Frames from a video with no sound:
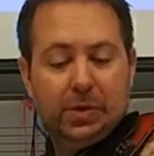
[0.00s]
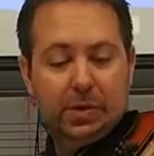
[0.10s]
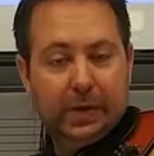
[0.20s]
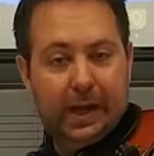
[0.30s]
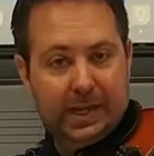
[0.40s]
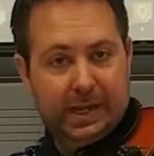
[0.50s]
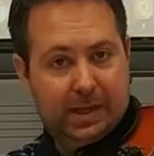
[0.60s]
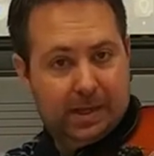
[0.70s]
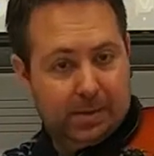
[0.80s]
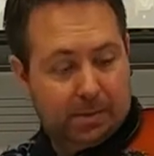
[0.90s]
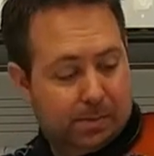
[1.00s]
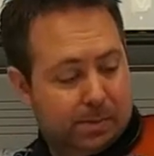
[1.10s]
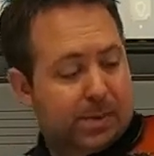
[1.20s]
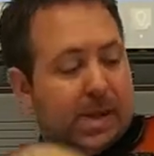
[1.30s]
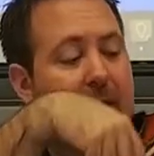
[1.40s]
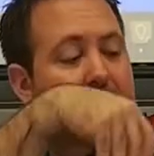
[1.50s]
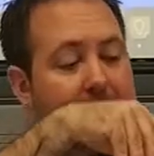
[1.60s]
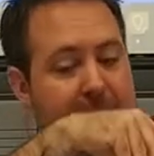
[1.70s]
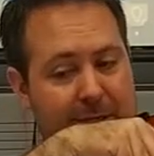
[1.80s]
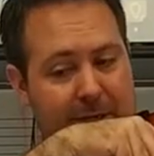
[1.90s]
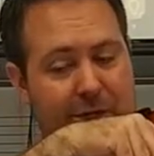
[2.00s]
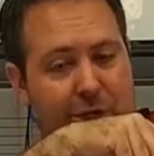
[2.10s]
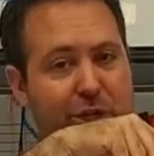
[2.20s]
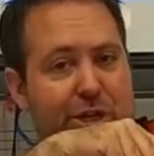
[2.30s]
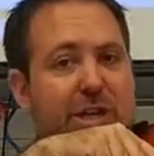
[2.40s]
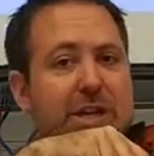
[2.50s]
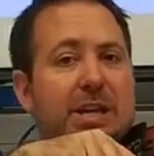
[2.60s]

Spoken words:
ready, play. G,